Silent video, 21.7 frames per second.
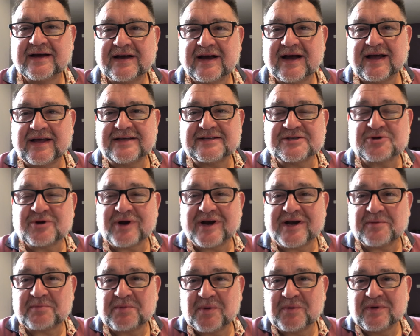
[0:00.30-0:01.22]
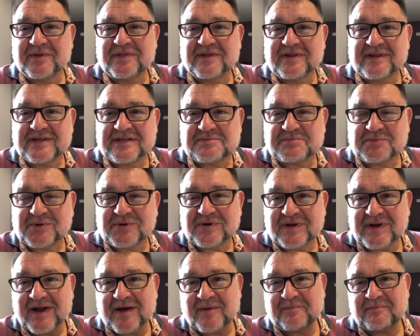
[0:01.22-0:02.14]
Hi, it's great to be with you this
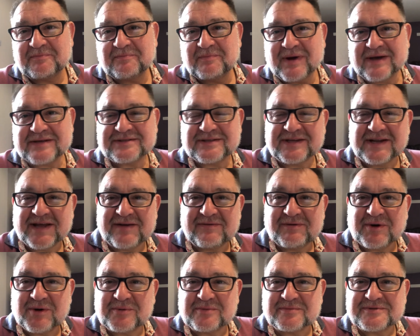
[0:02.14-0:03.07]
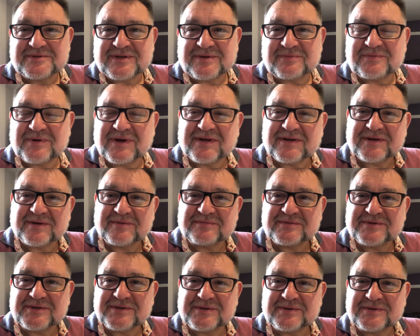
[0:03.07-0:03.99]
morning. I'm Pastor Dave Holmes and
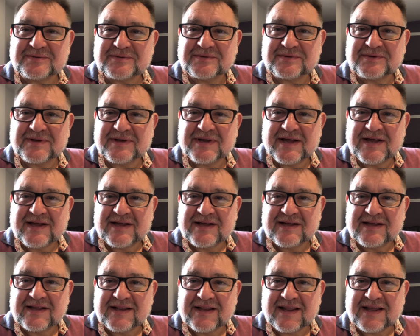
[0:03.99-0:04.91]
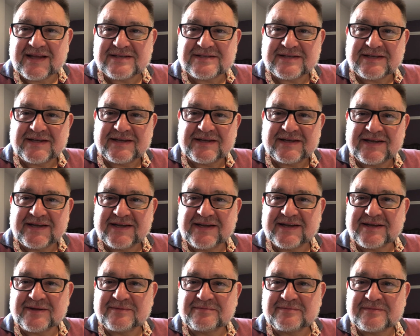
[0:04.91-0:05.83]
welcome to Lester
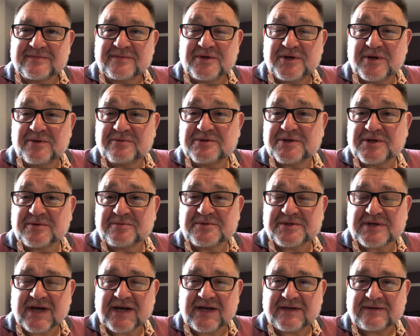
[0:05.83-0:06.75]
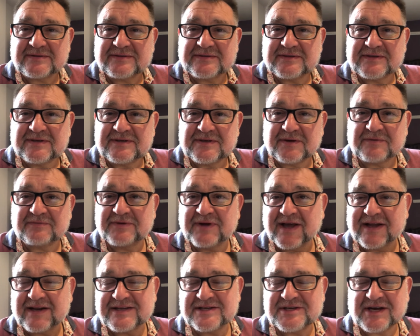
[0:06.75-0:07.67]
Elam YouTube site. Don't
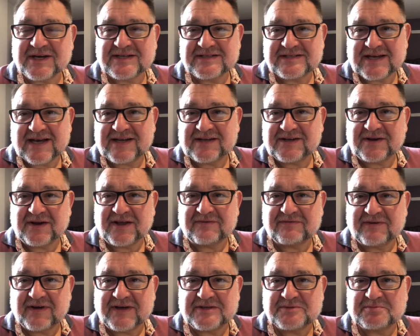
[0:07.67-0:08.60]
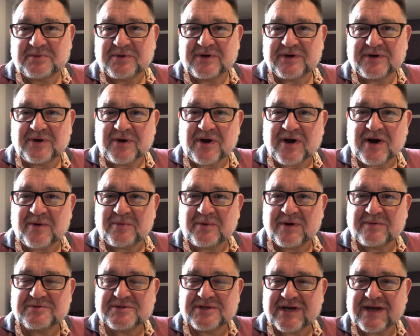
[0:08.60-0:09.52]
forget to check us out on our Facebook or our
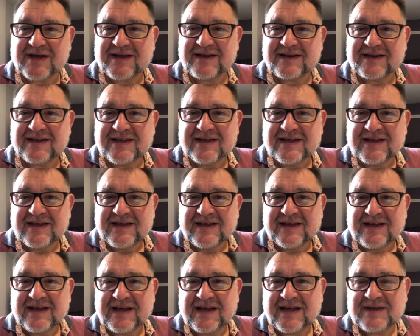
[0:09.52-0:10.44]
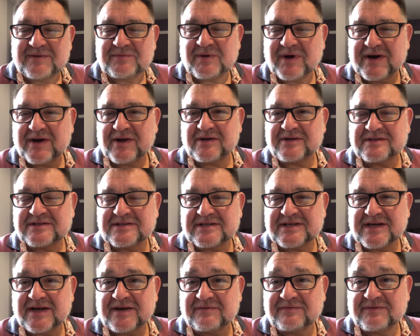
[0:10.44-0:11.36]
website. Why not
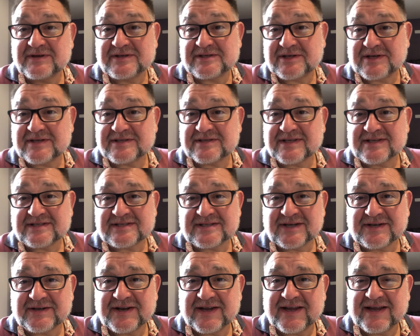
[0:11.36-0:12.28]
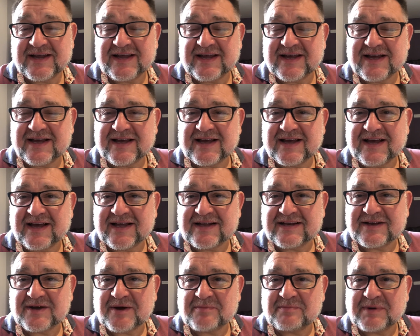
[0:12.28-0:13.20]
visit us this Sunday at
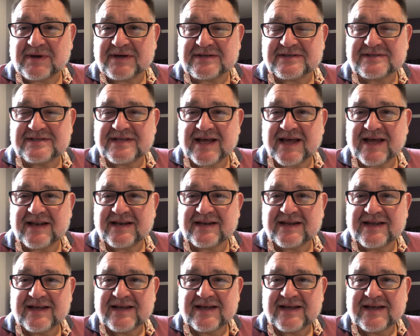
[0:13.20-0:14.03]
10:30?